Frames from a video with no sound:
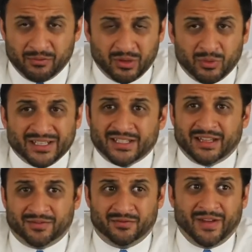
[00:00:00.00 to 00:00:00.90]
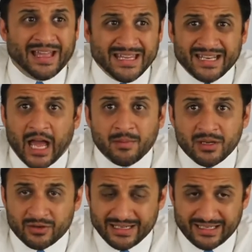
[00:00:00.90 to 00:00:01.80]
what, what is it that Vahid
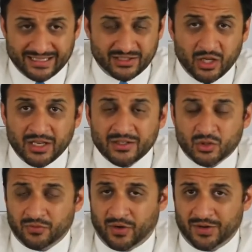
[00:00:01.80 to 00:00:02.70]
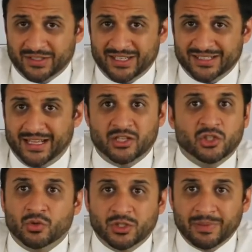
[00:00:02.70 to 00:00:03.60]
Amiri has done so far this season that is
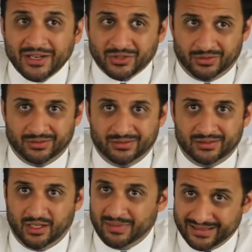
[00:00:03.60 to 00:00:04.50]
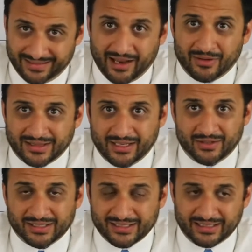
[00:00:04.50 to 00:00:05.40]
so special? I mean, that right
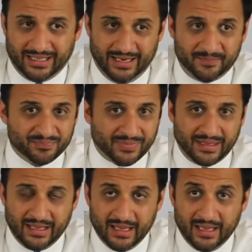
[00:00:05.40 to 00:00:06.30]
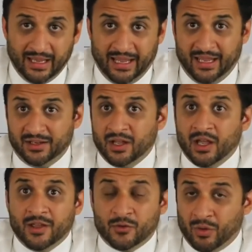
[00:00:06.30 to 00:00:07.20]
there says a lot. And
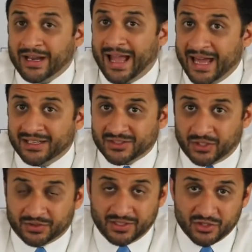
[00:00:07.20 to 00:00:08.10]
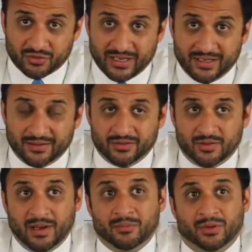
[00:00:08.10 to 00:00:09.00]
if you want to add insult to injury,
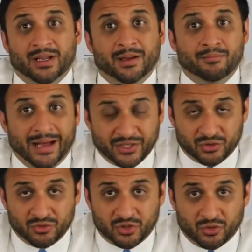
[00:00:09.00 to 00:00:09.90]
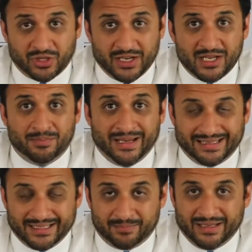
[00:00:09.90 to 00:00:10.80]
remember, Masoud Shojaei
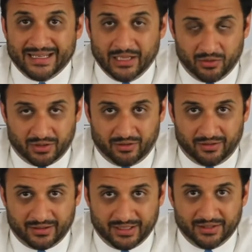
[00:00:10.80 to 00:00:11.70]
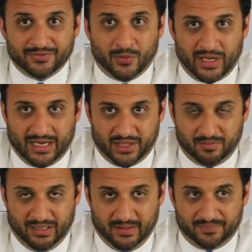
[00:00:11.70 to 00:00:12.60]
picked up a yellow card in the 49th minute.